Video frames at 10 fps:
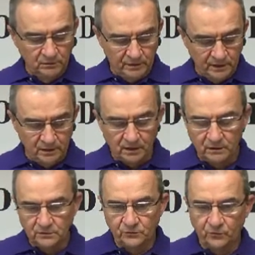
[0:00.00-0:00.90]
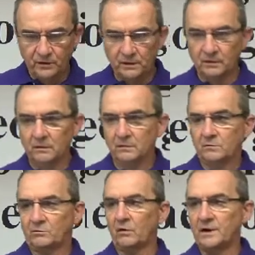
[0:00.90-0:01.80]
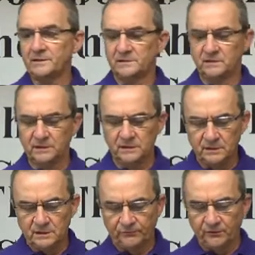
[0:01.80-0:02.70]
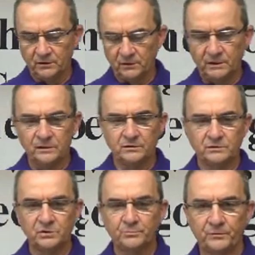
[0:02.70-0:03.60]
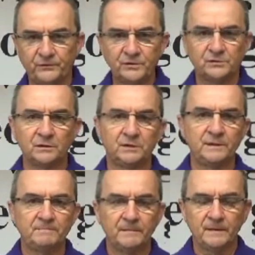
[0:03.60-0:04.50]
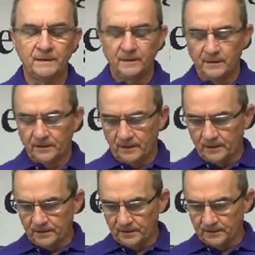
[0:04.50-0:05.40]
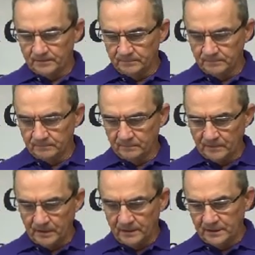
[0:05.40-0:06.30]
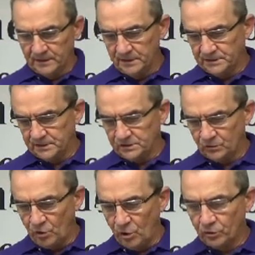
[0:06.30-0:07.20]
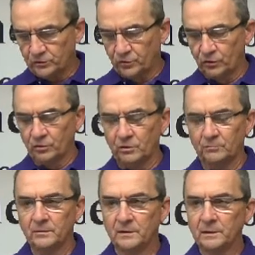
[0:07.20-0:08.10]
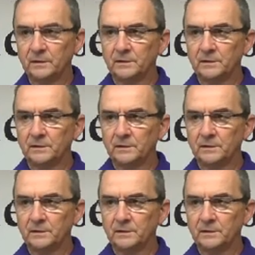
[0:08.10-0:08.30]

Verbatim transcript: We cannot treat Christ indifferently or superficially. Uh, and it is this long term